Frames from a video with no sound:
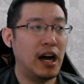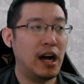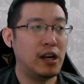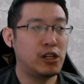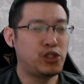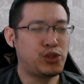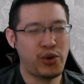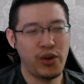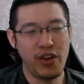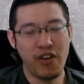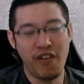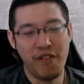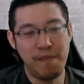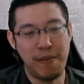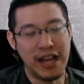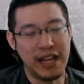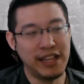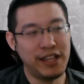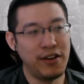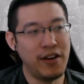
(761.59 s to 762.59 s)
Trail of
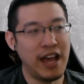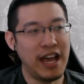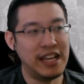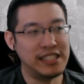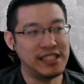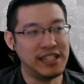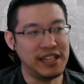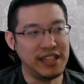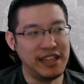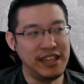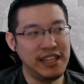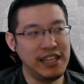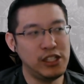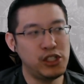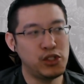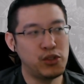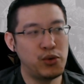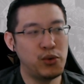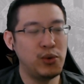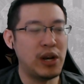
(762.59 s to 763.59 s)
Battle as the
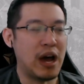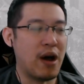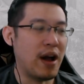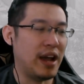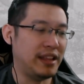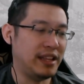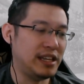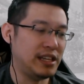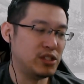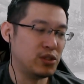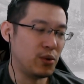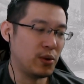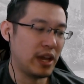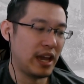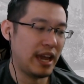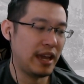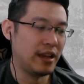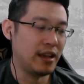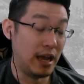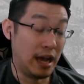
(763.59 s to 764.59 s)
niche cooldown, I think it's
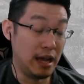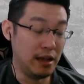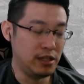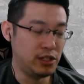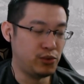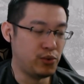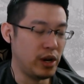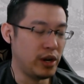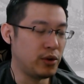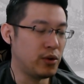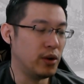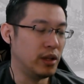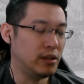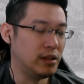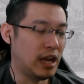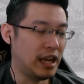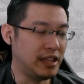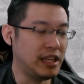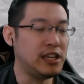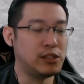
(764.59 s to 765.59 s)
okay. It's really good.
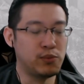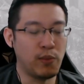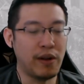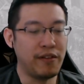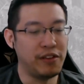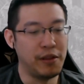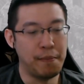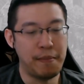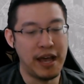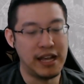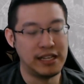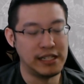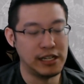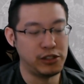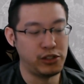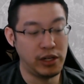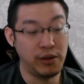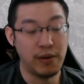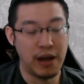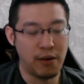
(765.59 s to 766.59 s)
I think it's one of the best
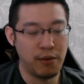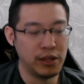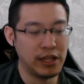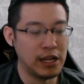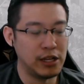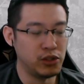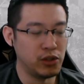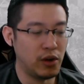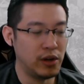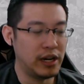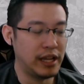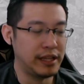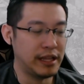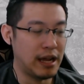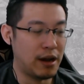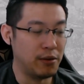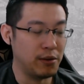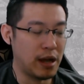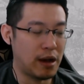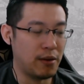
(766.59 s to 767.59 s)
actually. I'll touch on later.
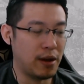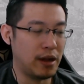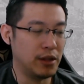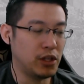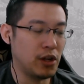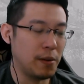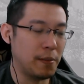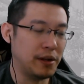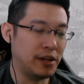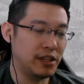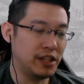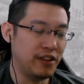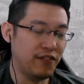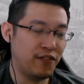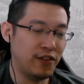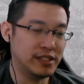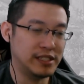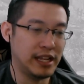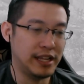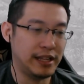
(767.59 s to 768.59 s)
I'll talk about the
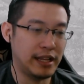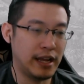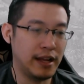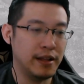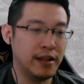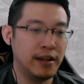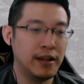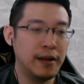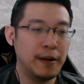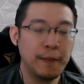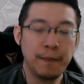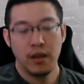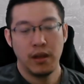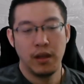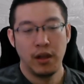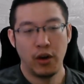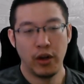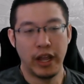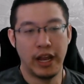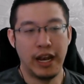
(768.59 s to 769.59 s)
difference later.
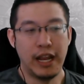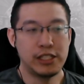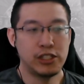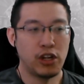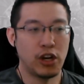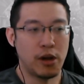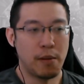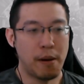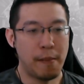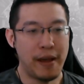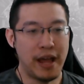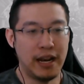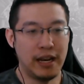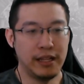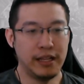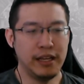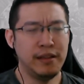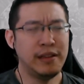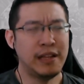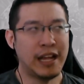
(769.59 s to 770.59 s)
Okay, let's talk about
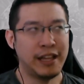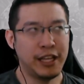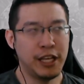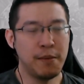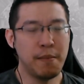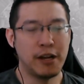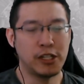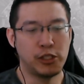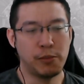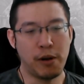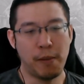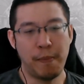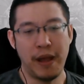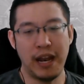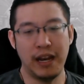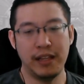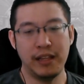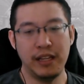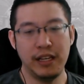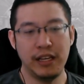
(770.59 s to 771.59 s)
Paladin. Nothing much about
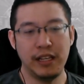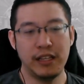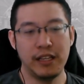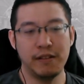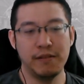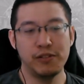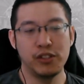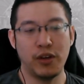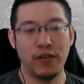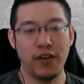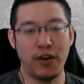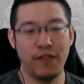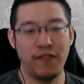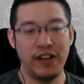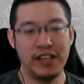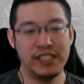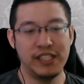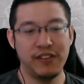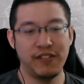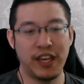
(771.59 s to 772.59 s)
Paladin in terms of
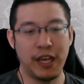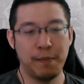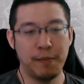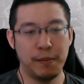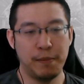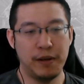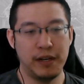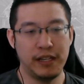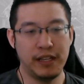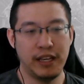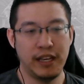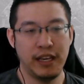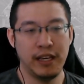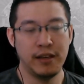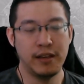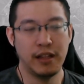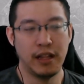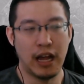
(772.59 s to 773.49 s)
offensive capability.